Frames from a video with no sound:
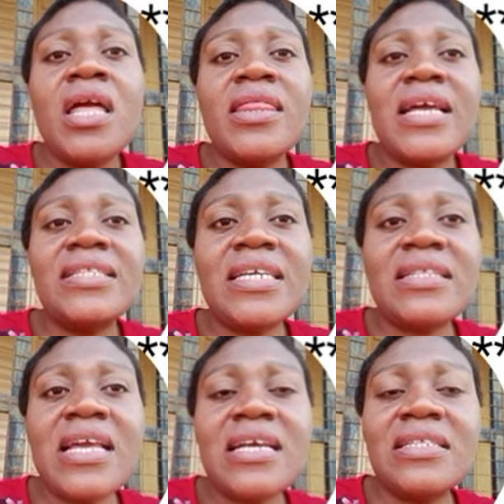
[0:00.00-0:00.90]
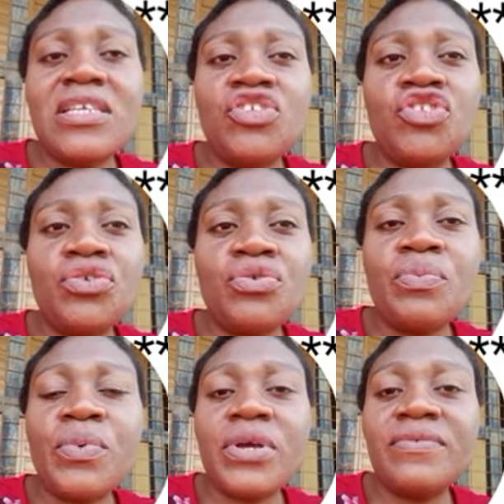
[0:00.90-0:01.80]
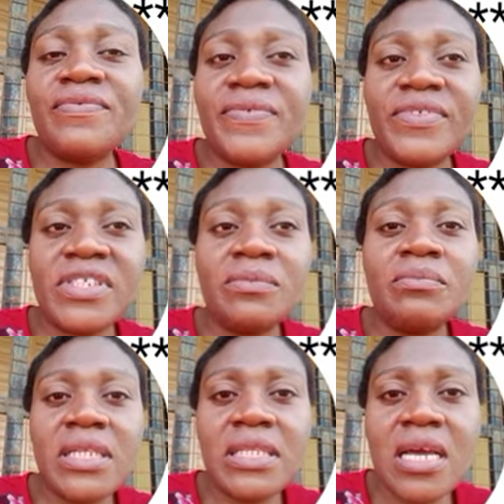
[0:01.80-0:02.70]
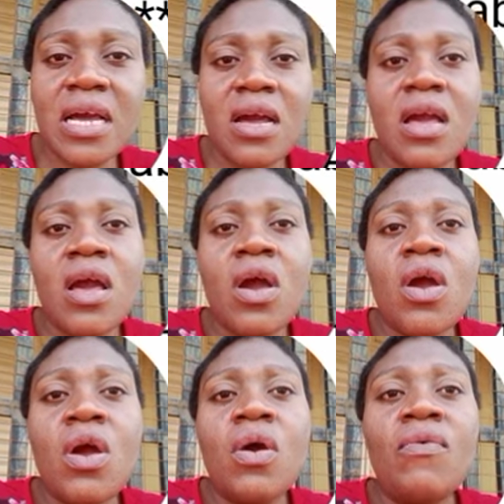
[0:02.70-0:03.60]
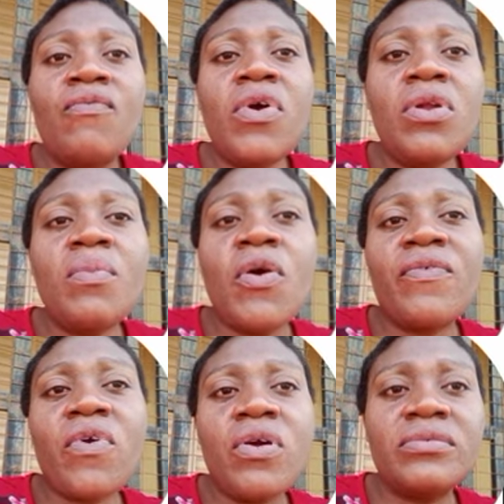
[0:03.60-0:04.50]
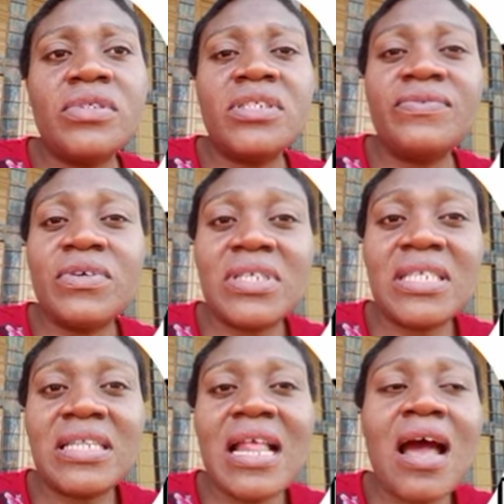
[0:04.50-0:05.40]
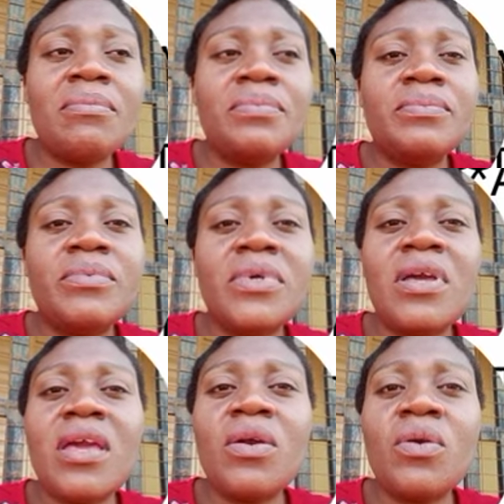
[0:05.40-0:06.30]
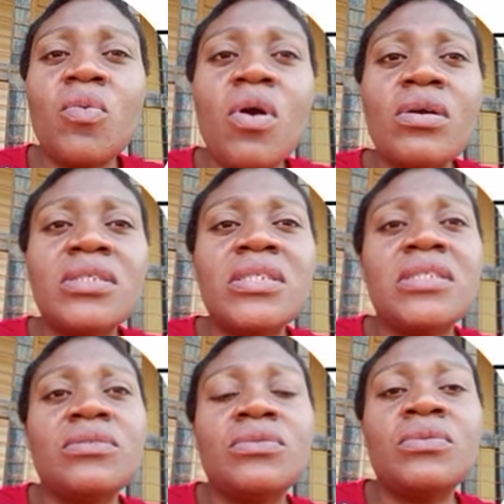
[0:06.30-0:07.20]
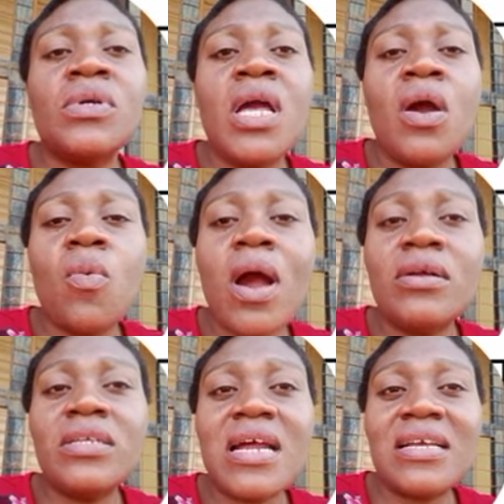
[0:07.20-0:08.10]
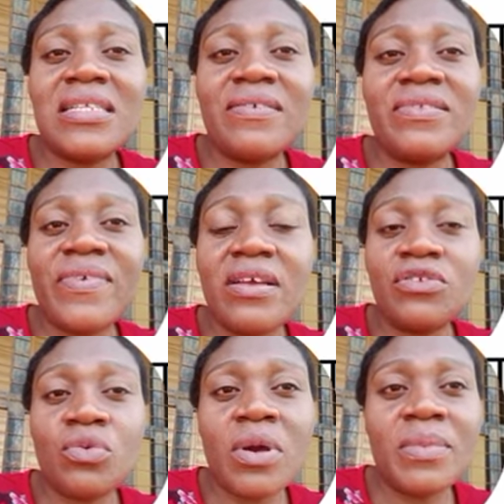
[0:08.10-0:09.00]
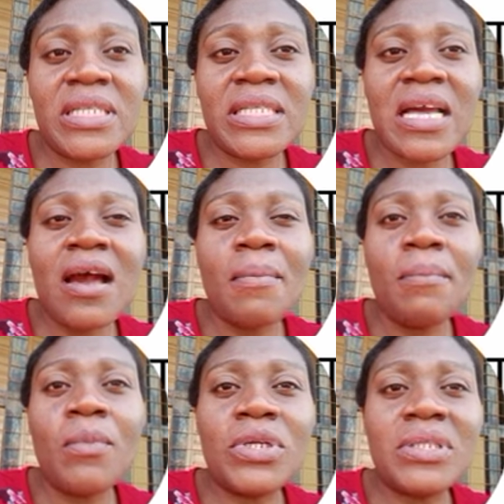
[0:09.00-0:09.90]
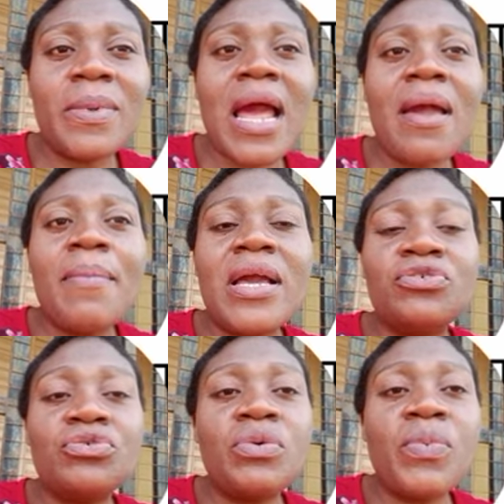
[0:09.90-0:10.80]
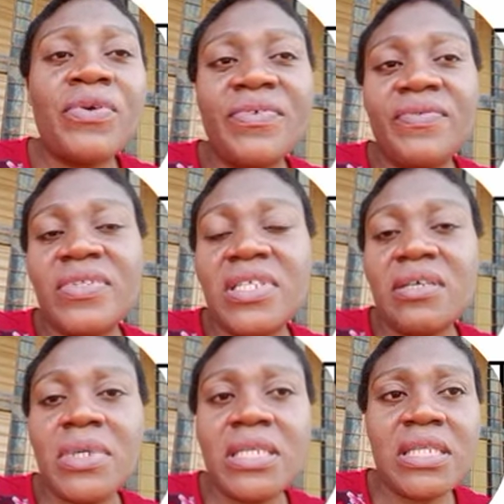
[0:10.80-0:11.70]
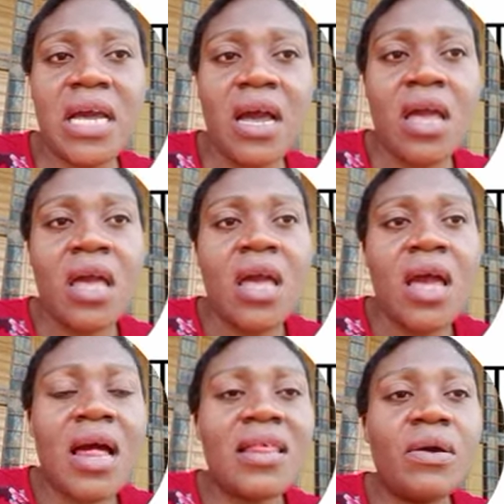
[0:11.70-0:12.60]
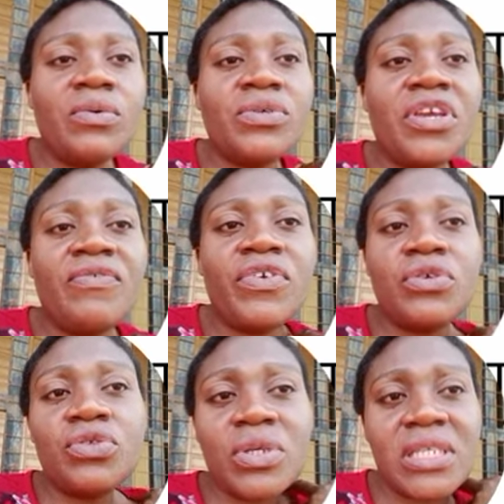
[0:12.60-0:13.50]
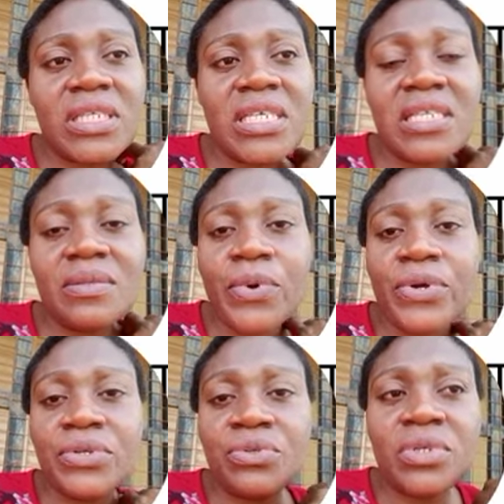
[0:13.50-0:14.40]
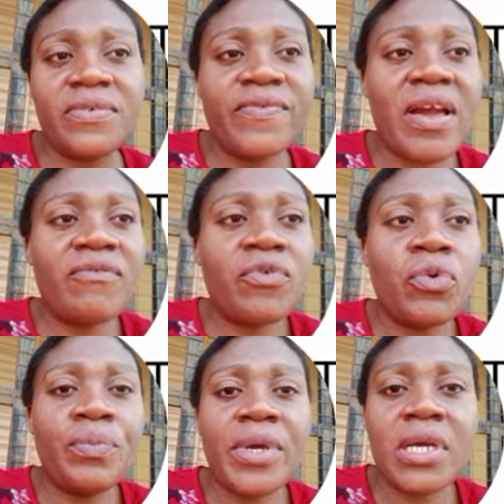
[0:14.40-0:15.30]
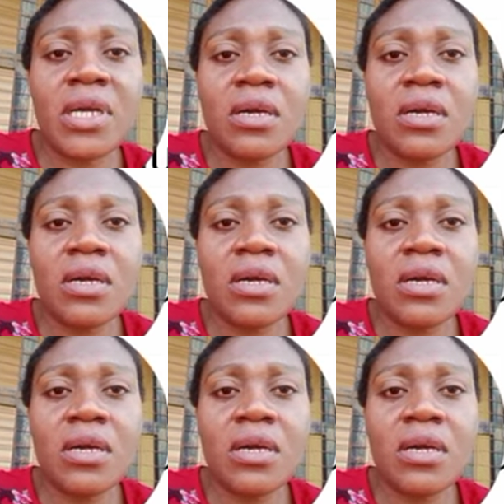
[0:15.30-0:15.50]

Then thickness is 0.15 meter. Volume of concrete for slab equals to 175 square meter multiplied by 0.15 meter, and that will give you 26.25 cubic